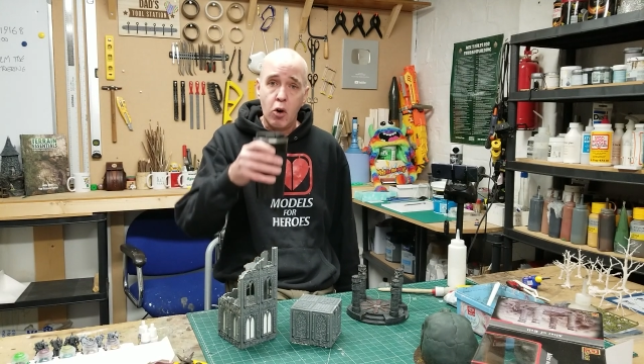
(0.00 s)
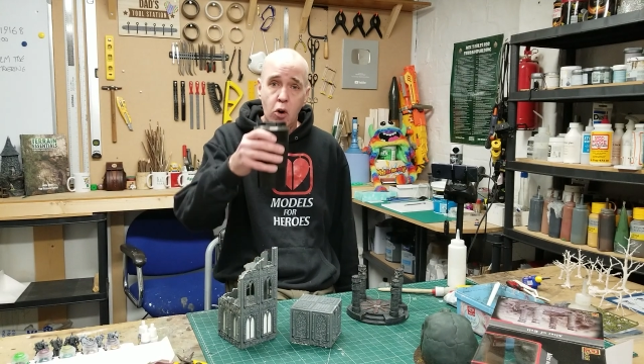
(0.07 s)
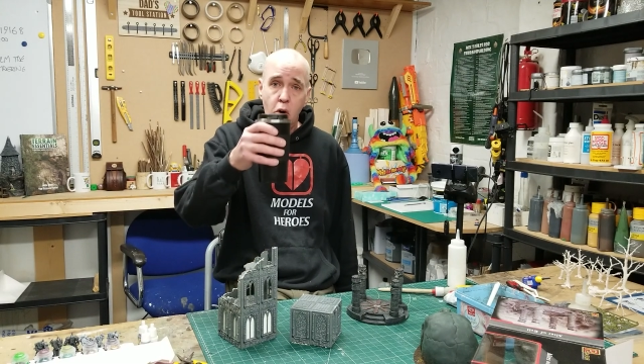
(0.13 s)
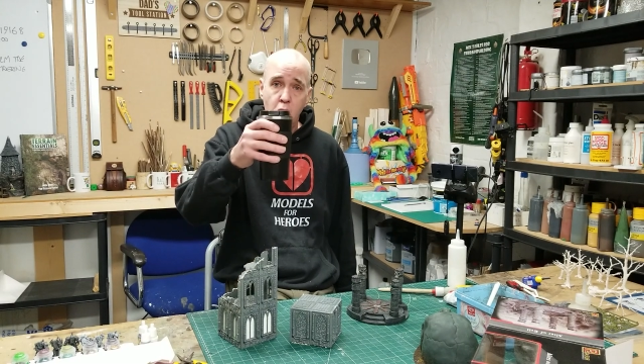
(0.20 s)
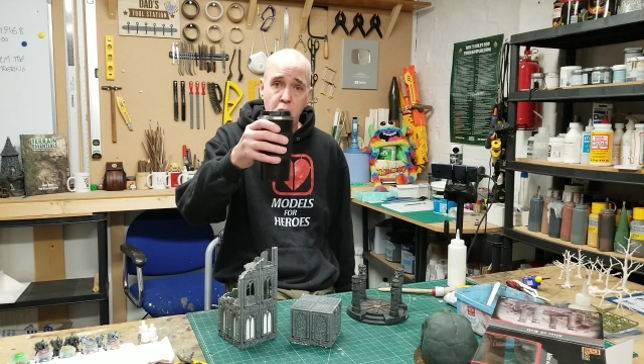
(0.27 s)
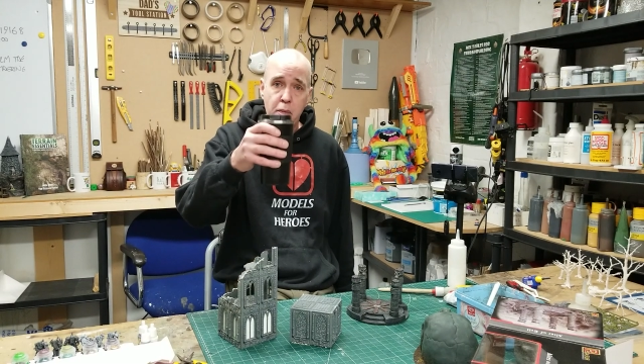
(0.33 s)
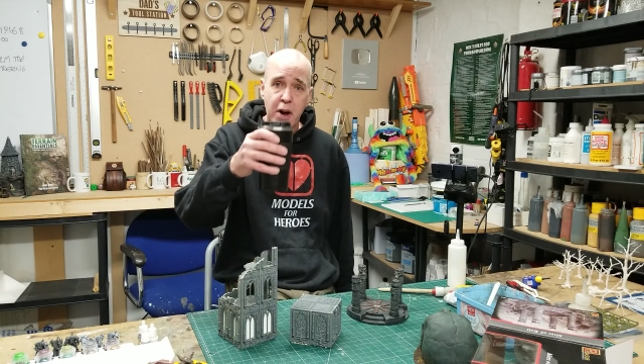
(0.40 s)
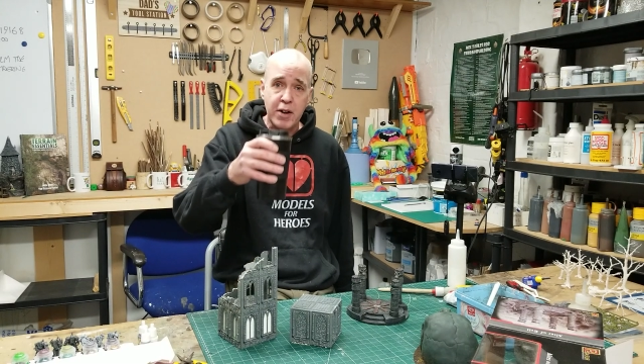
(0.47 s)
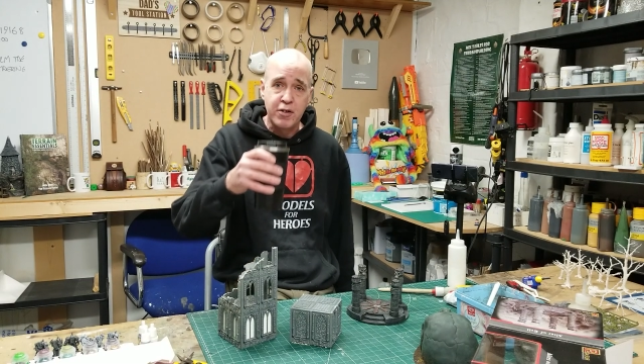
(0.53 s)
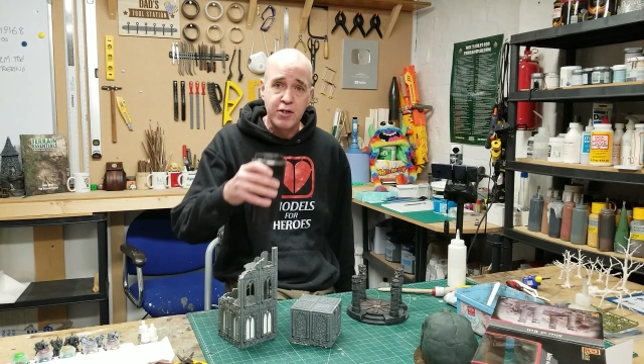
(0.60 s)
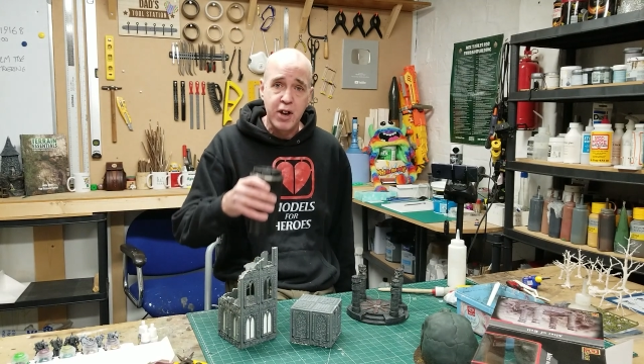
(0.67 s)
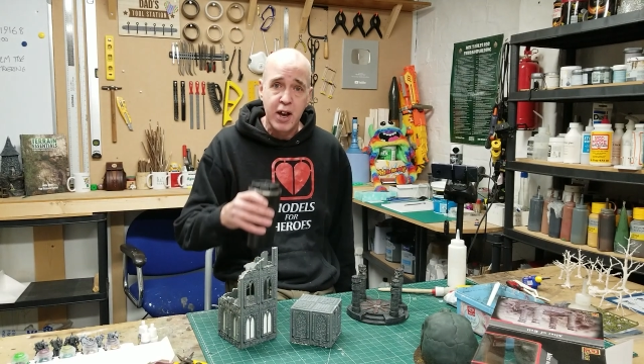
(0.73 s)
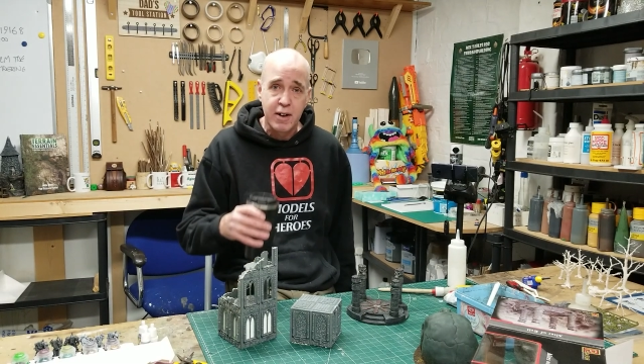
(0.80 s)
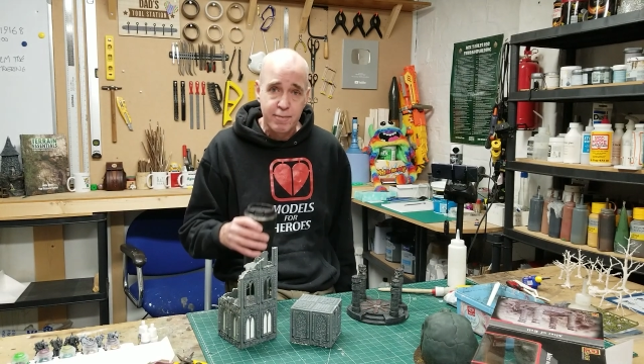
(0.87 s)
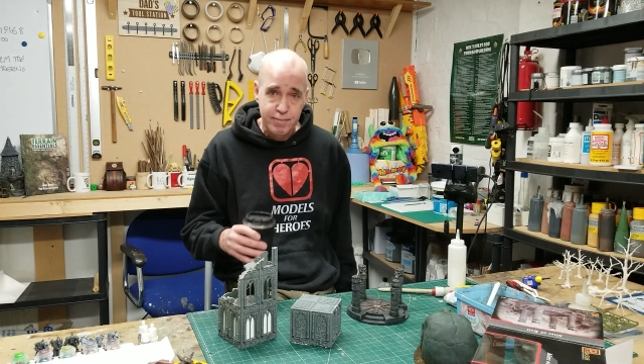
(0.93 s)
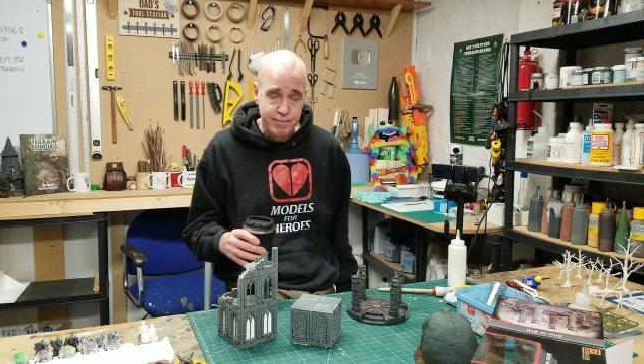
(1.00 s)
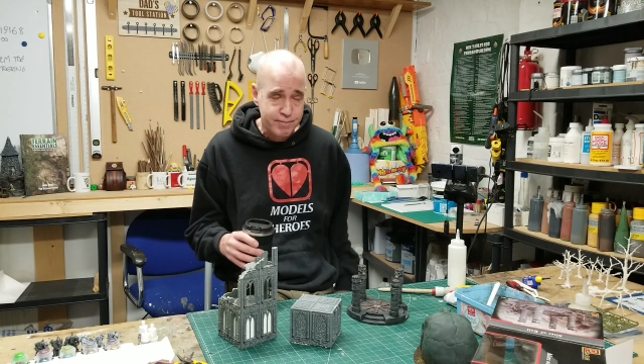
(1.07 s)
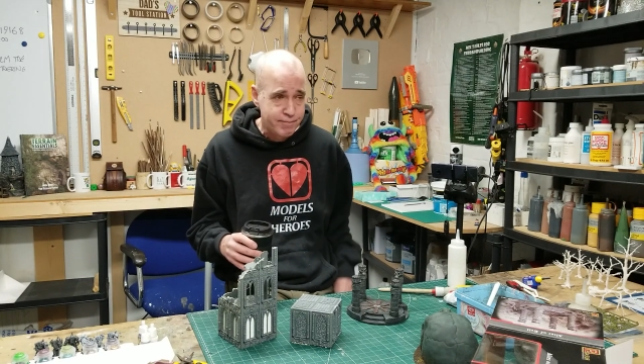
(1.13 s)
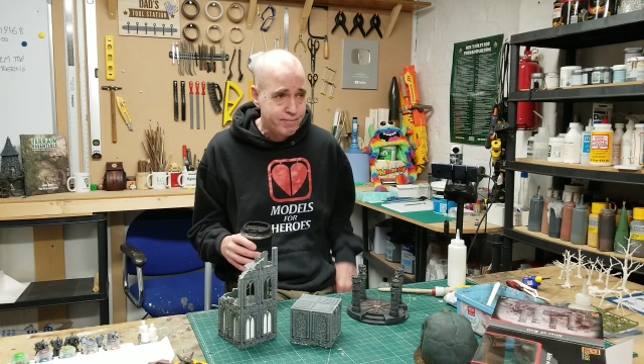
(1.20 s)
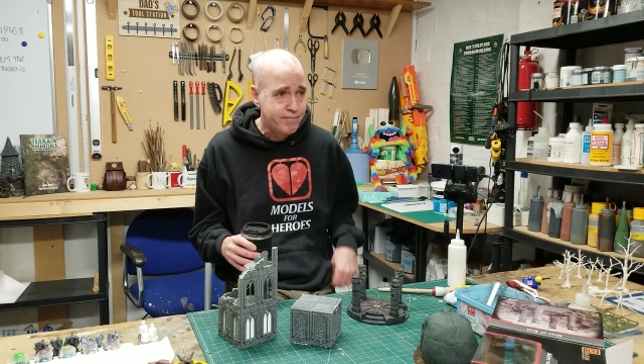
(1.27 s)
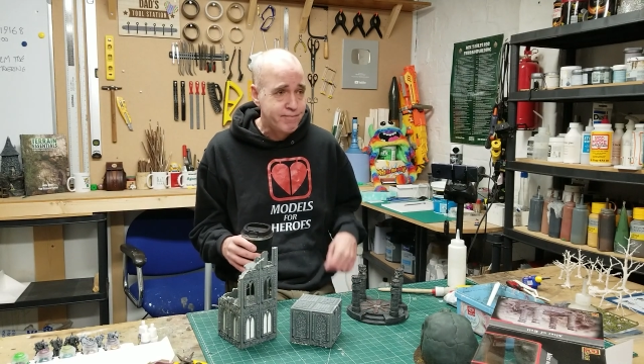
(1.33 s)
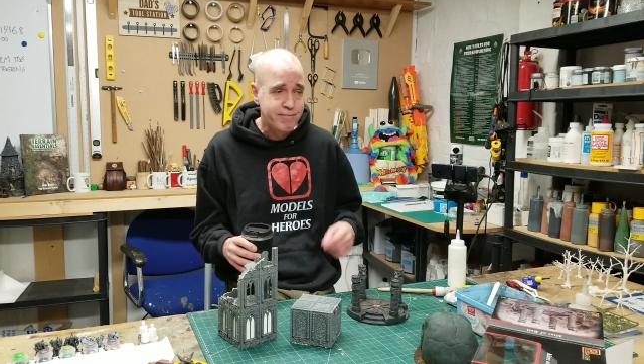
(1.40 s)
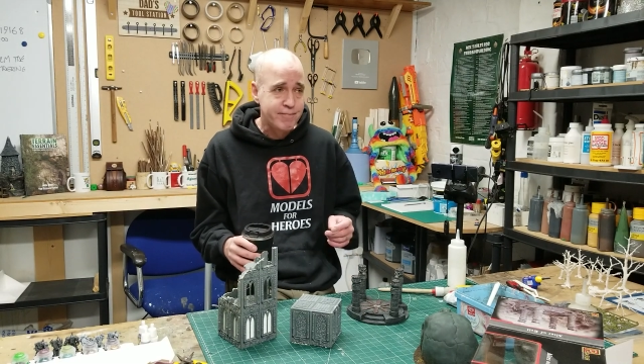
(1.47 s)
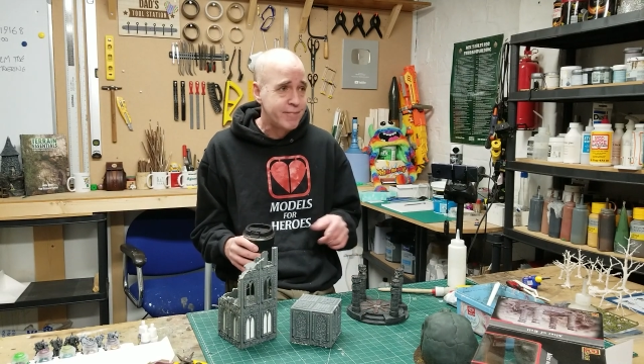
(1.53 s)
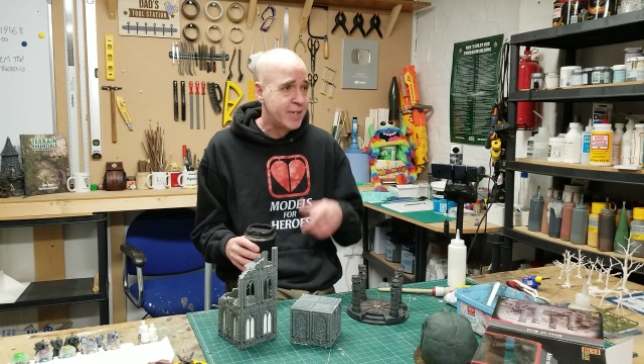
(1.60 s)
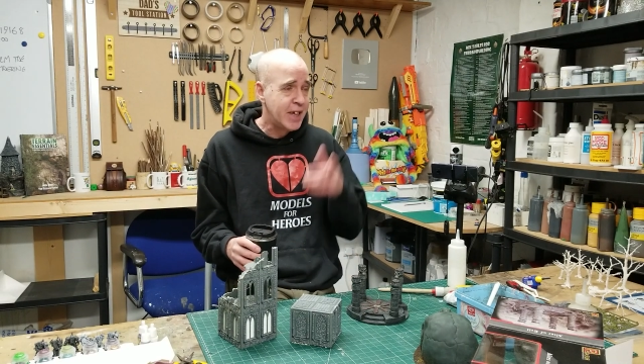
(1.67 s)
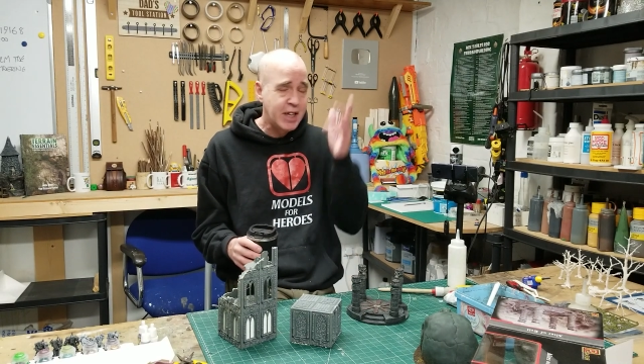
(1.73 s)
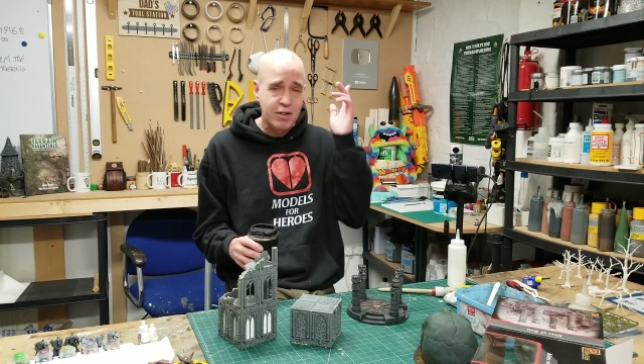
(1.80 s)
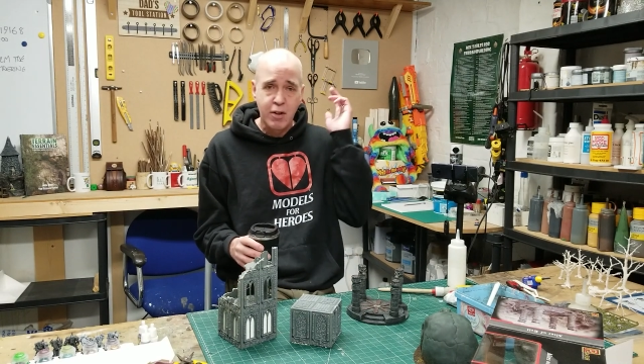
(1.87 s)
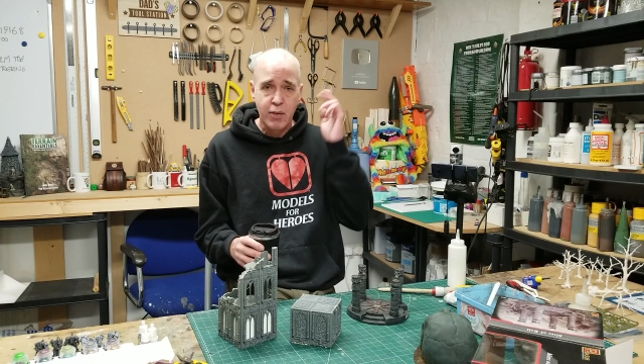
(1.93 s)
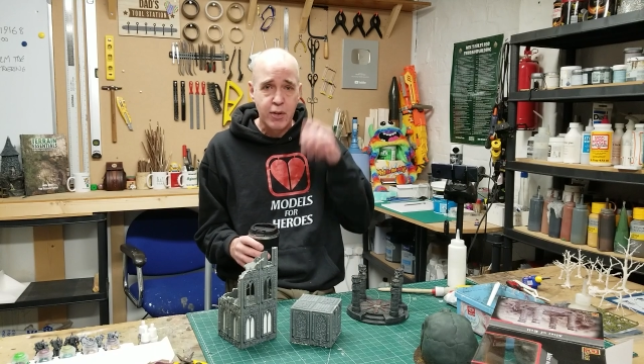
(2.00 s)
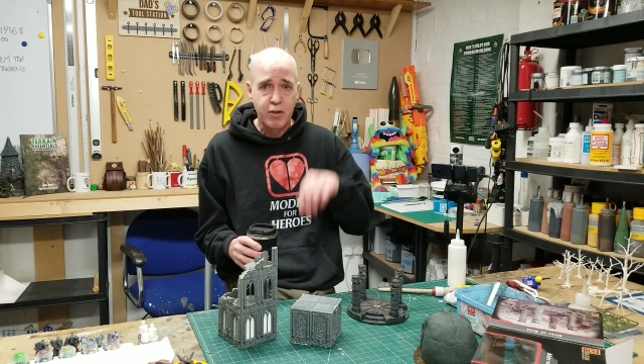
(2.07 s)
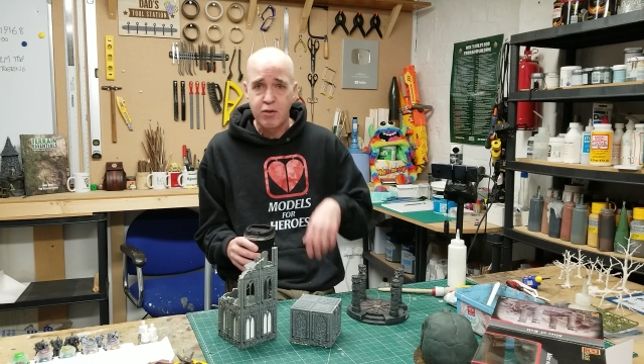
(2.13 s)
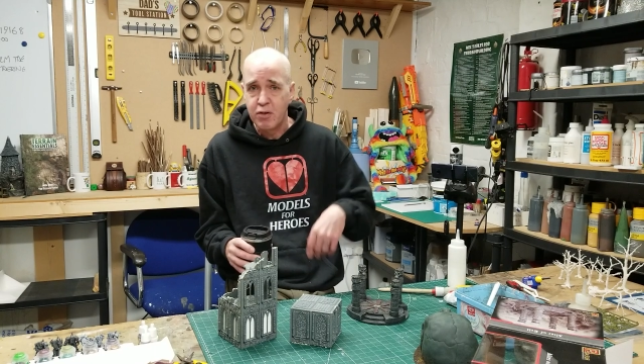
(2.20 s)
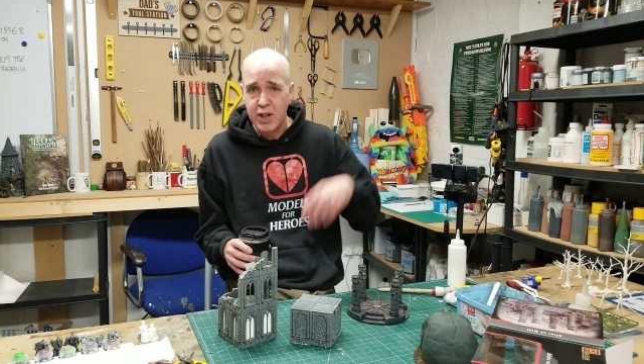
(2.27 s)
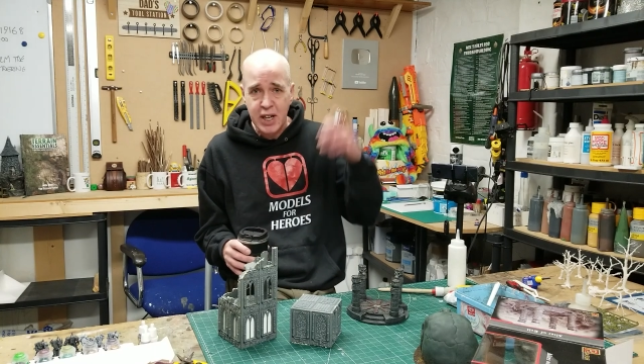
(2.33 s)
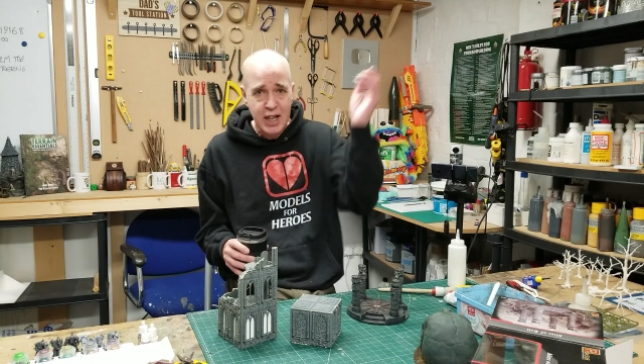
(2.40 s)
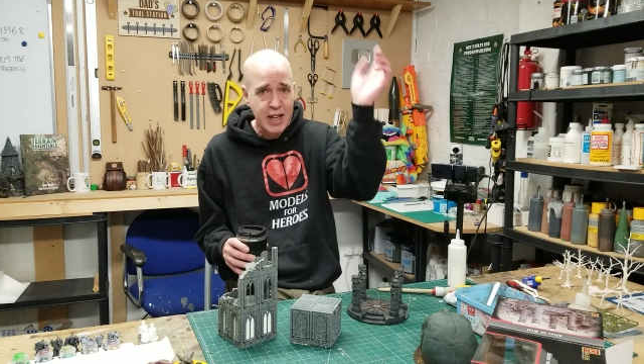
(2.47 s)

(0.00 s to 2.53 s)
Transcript: All the best, yeah? Links on the screen,